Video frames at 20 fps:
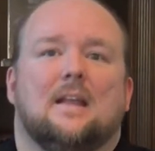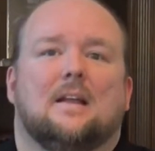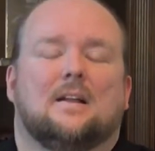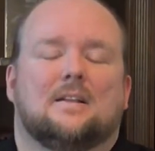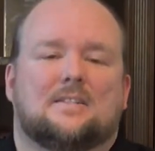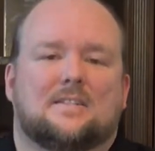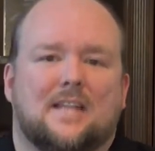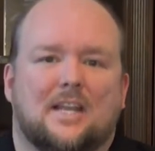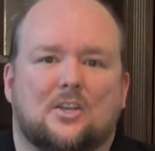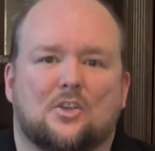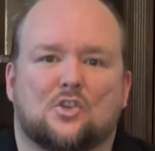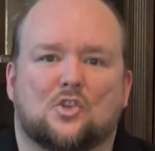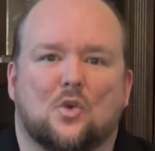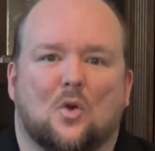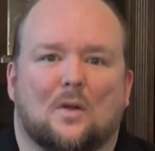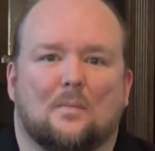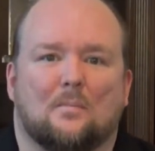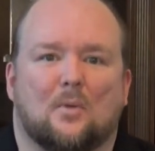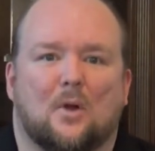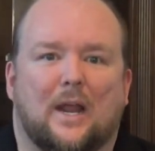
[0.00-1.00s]
Let's take a
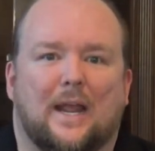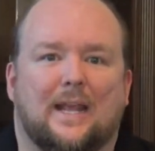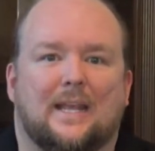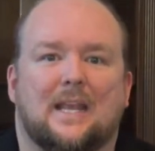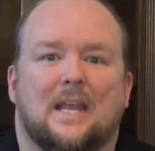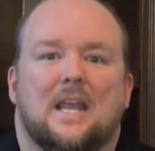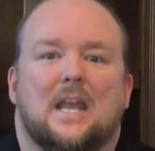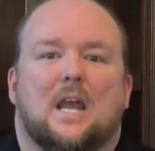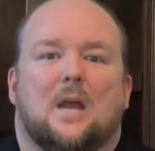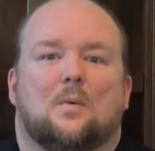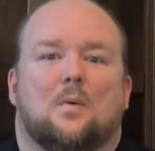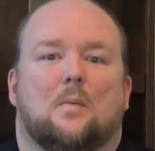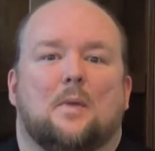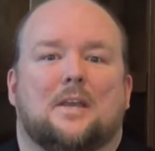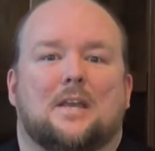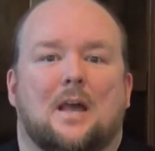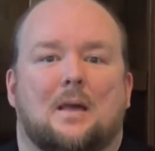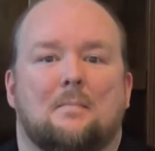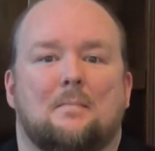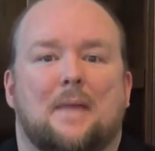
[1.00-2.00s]
short break, and when we
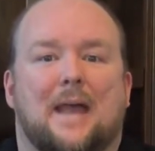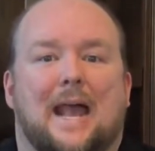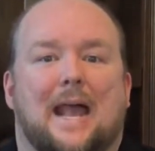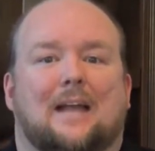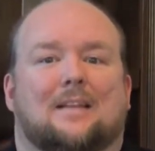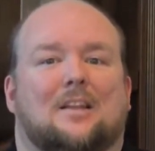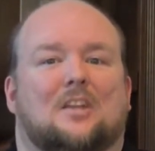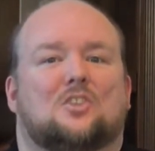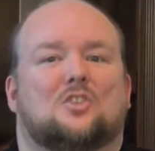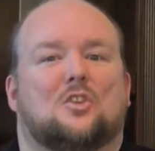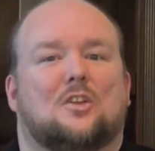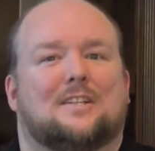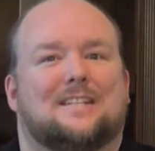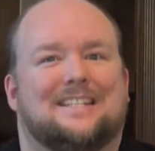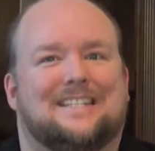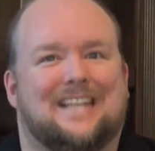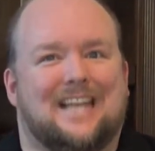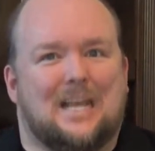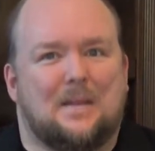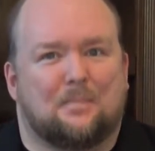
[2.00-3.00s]
come back, let's look
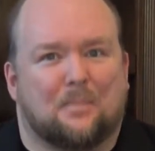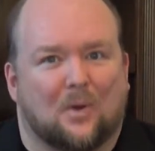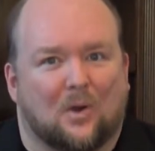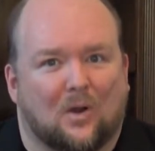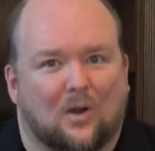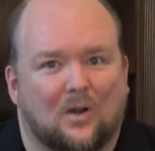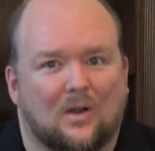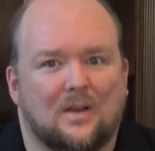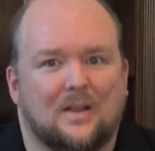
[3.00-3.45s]
deeper